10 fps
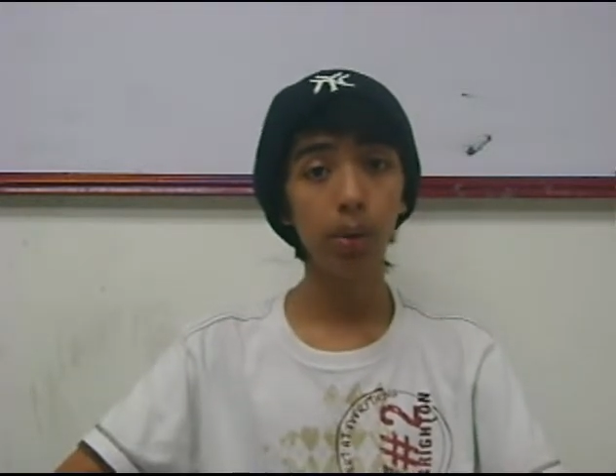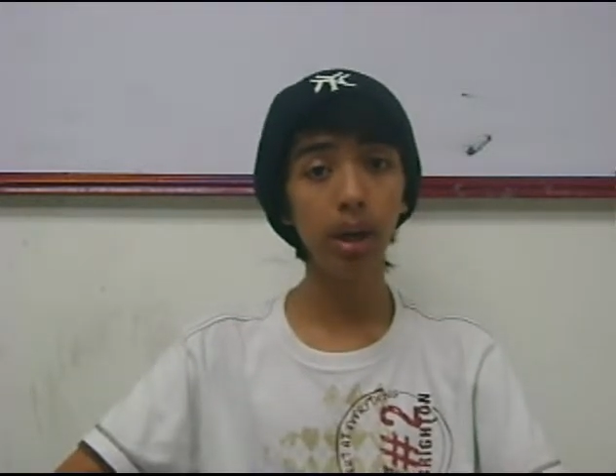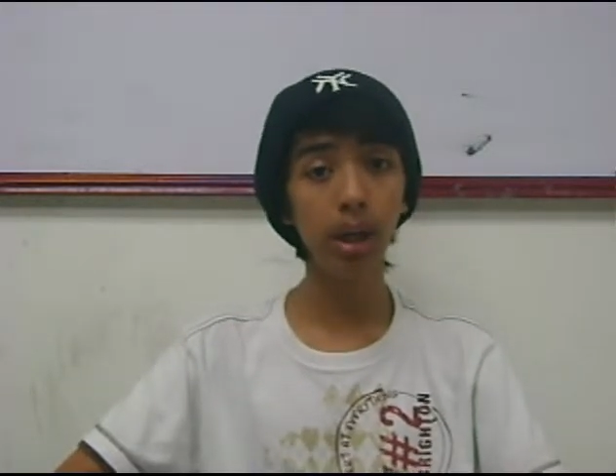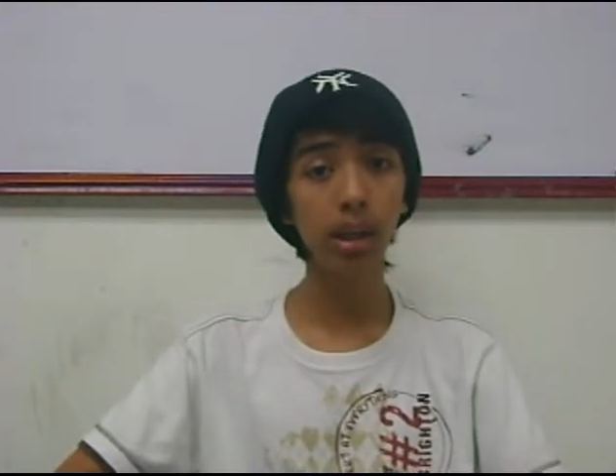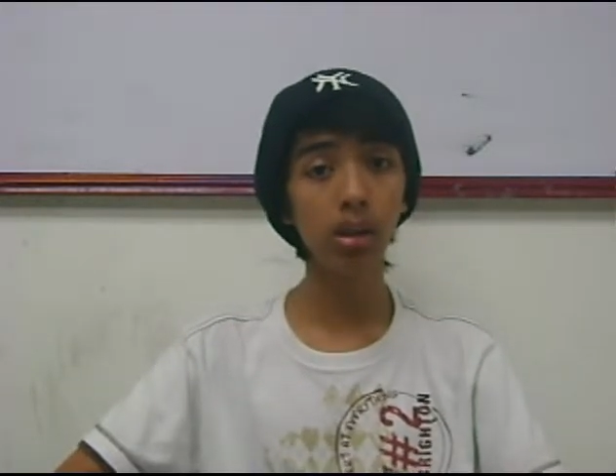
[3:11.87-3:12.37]

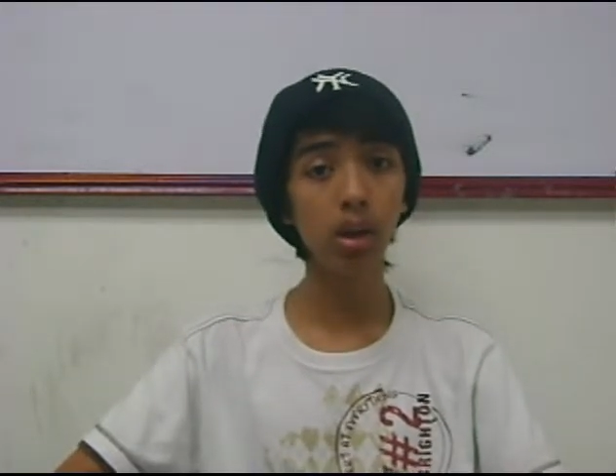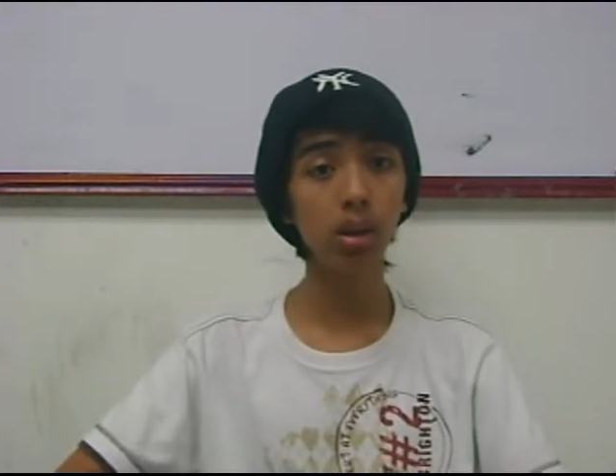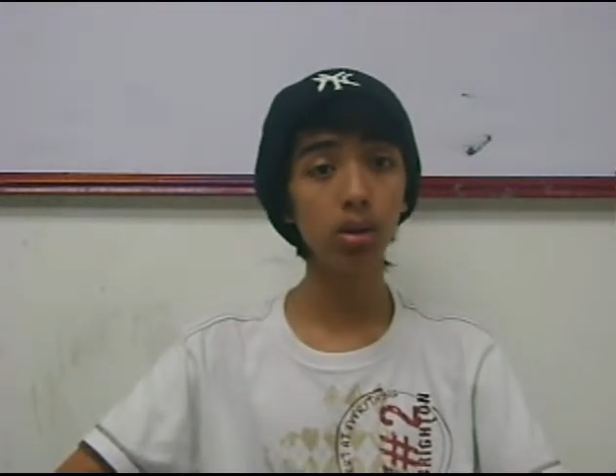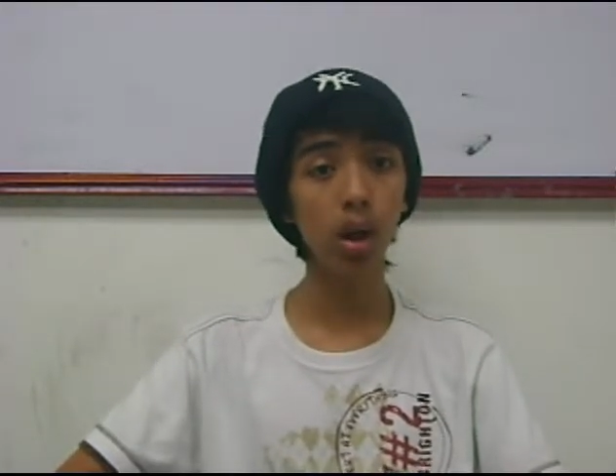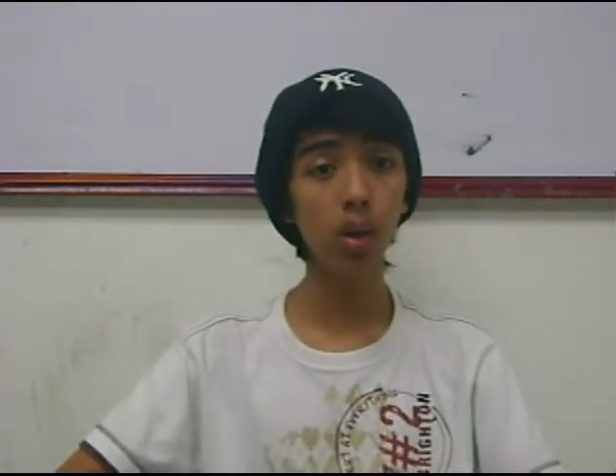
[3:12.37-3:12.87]
released on
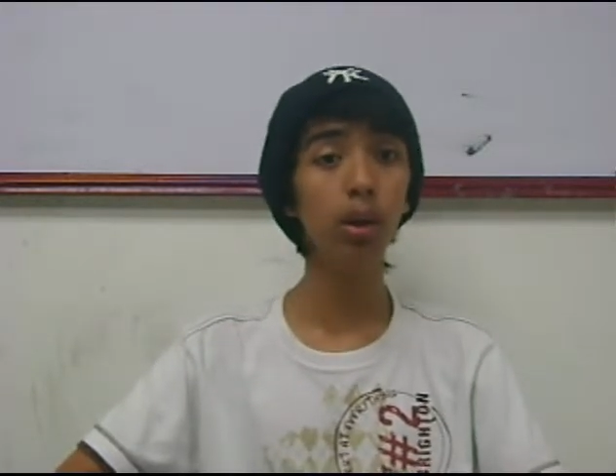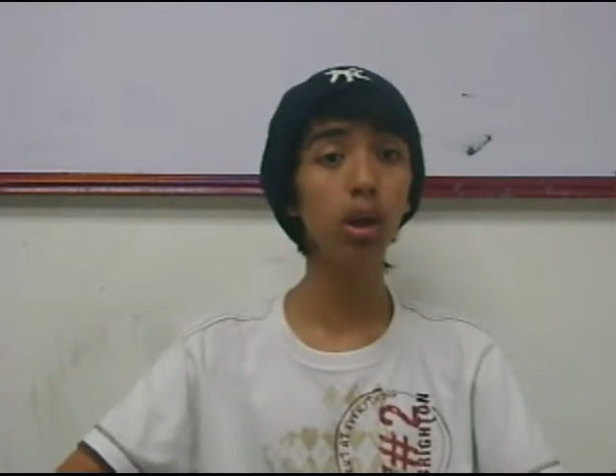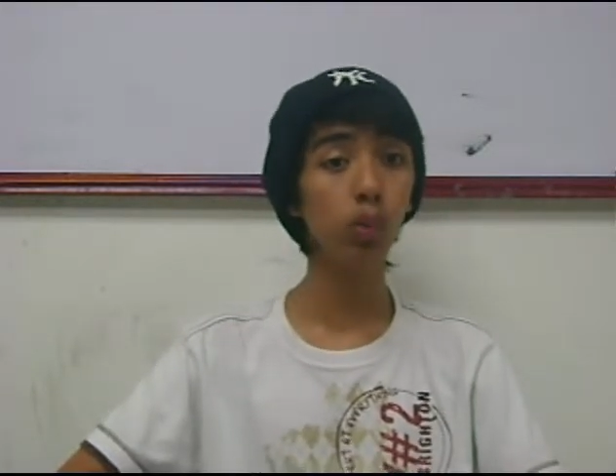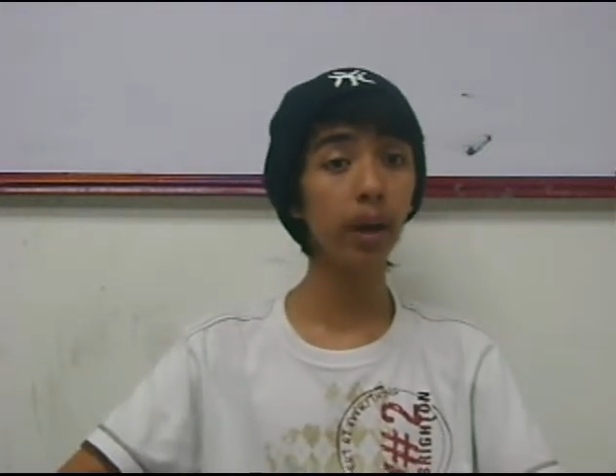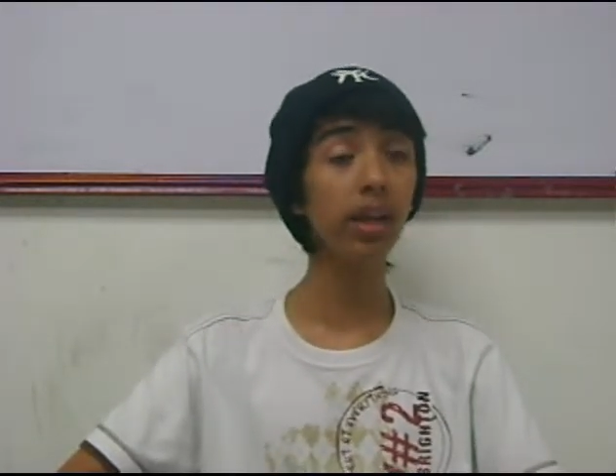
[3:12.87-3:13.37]

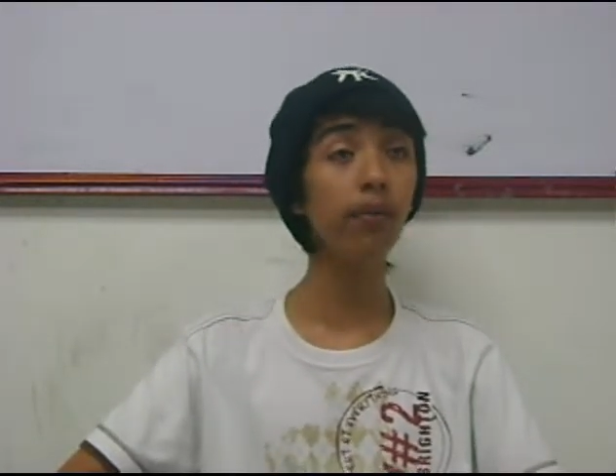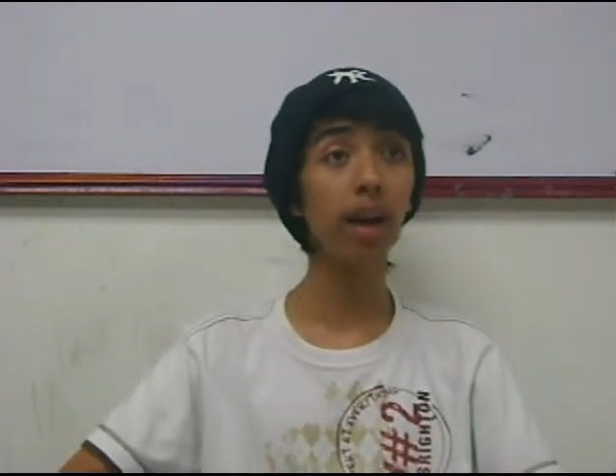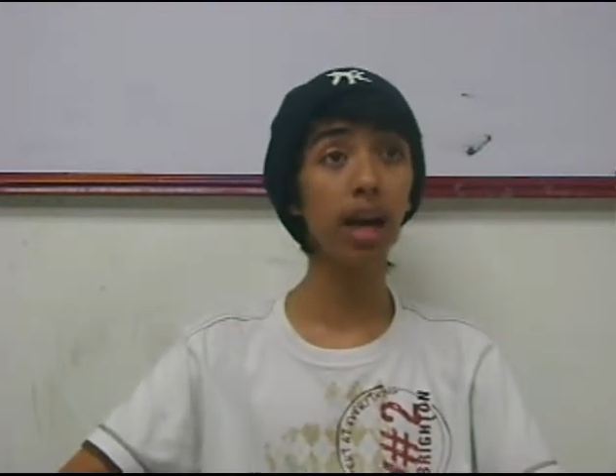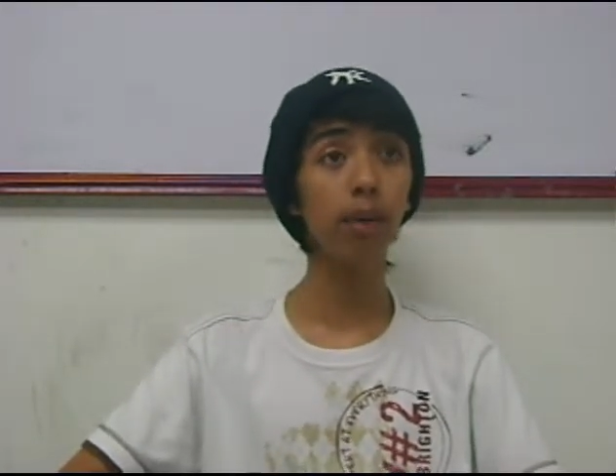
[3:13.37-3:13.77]
October 25,